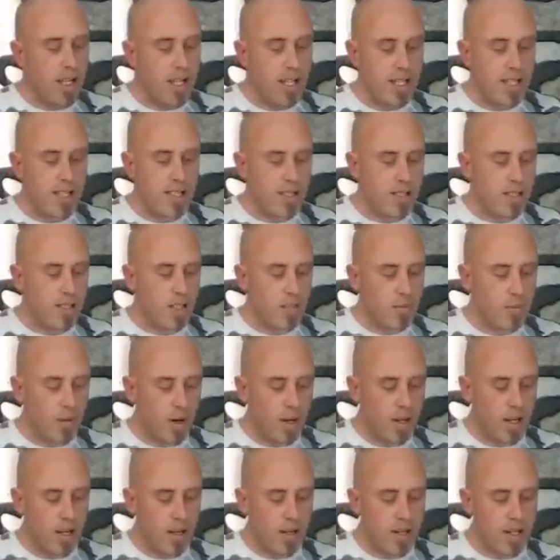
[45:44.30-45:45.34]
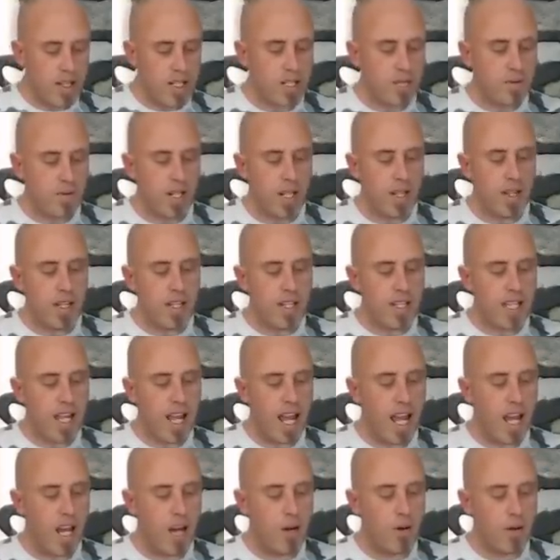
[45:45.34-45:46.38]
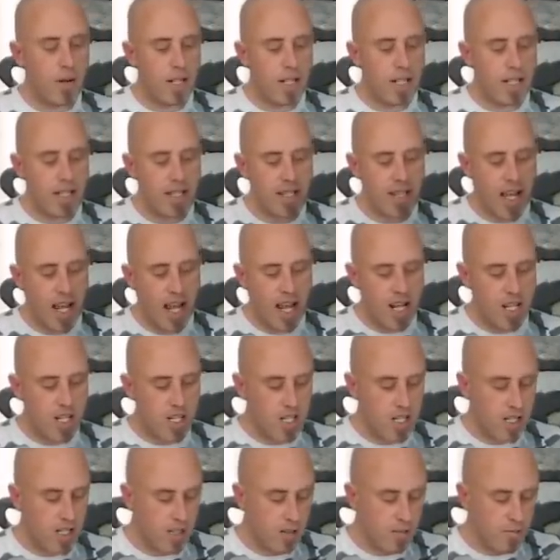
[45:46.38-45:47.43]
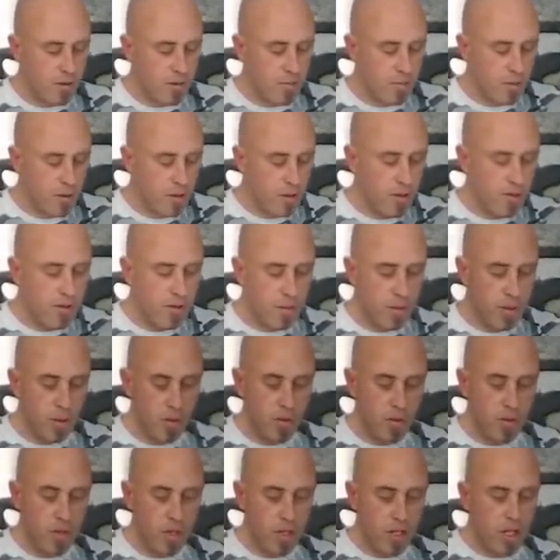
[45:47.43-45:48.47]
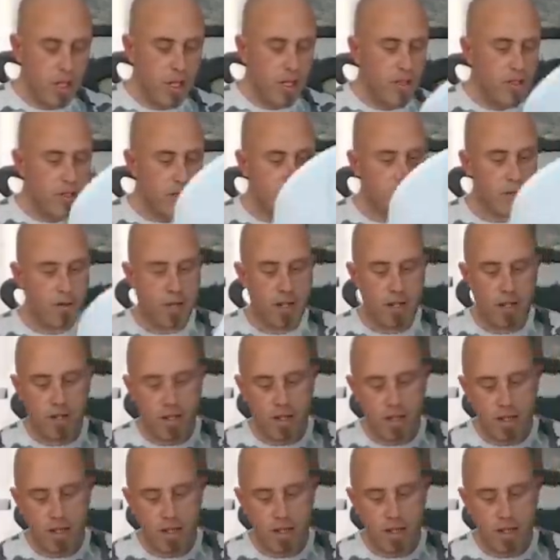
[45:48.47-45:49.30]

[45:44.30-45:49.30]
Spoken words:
is that by the looks of it, the tail is actually removable. So if I, is